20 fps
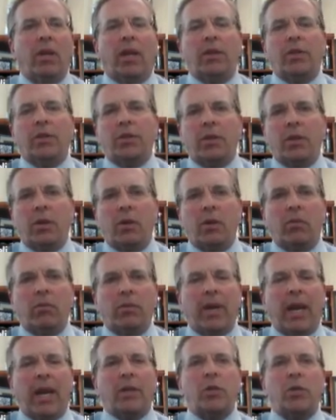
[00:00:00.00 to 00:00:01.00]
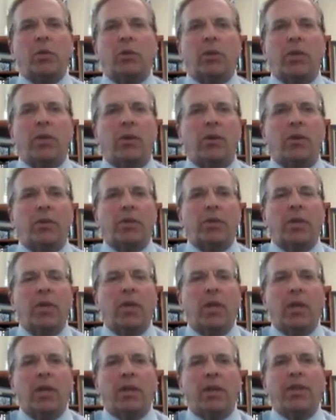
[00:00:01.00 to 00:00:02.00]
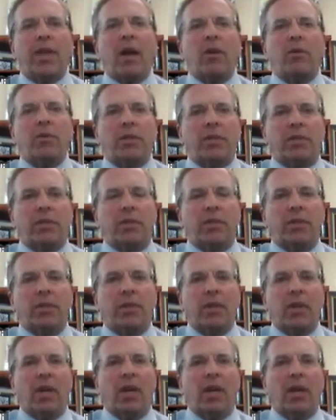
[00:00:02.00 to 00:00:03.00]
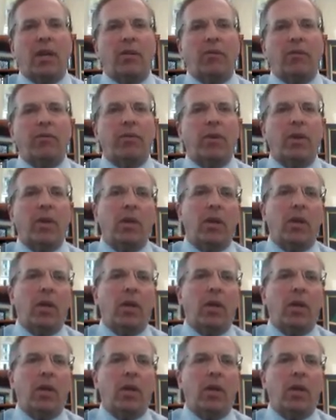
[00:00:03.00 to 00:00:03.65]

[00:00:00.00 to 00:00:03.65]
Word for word: And so naturally, there's thousands of